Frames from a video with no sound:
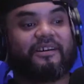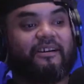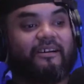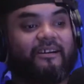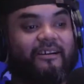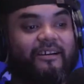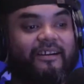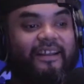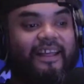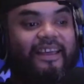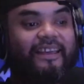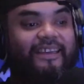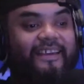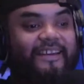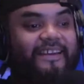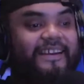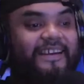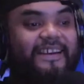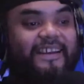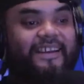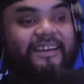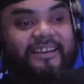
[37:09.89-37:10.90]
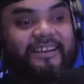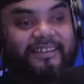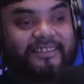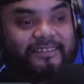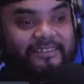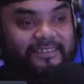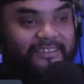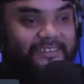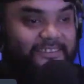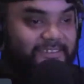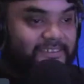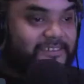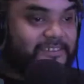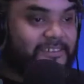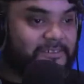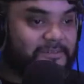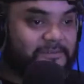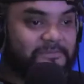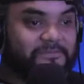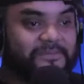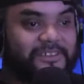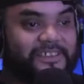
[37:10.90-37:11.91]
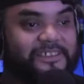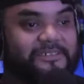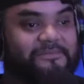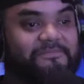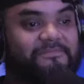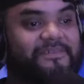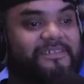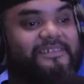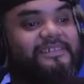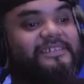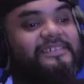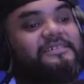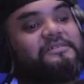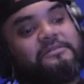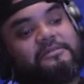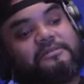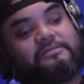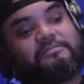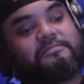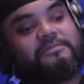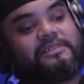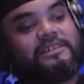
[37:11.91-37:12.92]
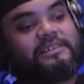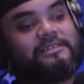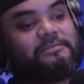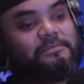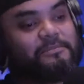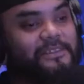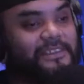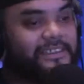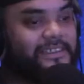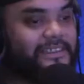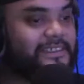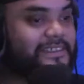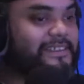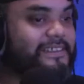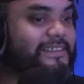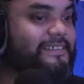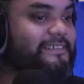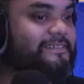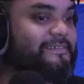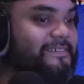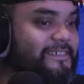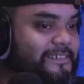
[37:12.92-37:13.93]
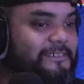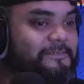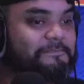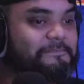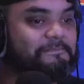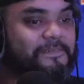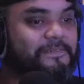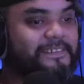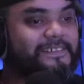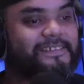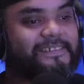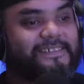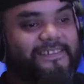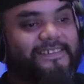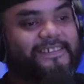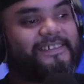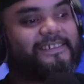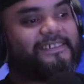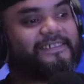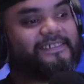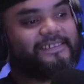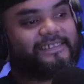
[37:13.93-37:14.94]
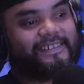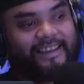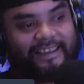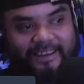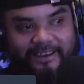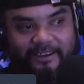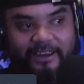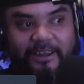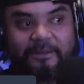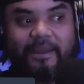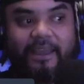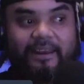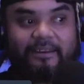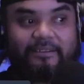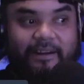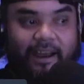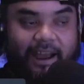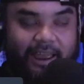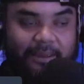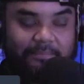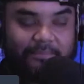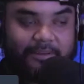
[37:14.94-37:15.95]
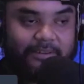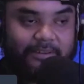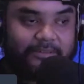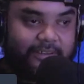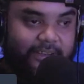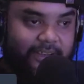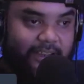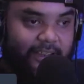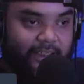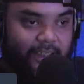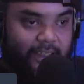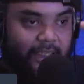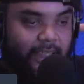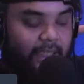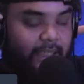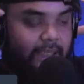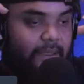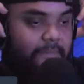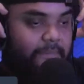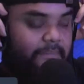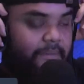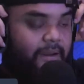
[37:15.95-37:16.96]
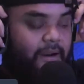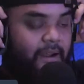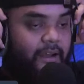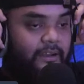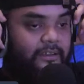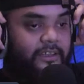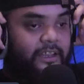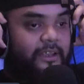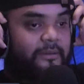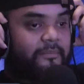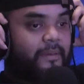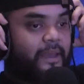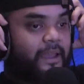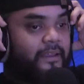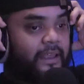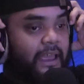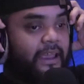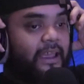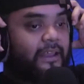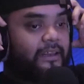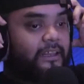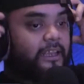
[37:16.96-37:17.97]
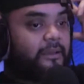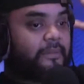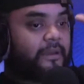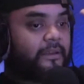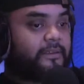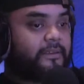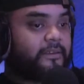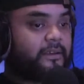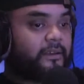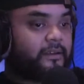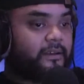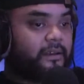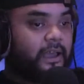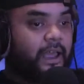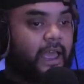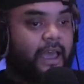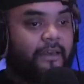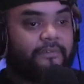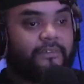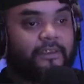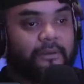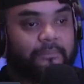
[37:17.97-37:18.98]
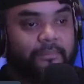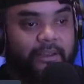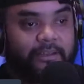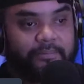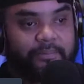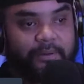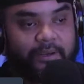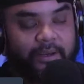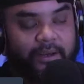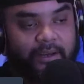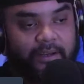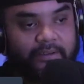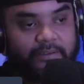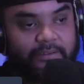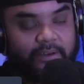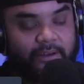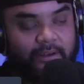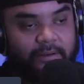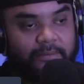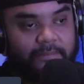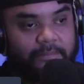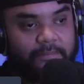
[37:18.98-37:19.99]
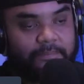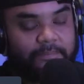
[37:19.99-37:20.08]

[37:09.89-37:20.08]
hard. Like, oh, gonna make me lose my mind up in here. Like, yo, he made hype music. But DMX, I got DMX. I have DMX because I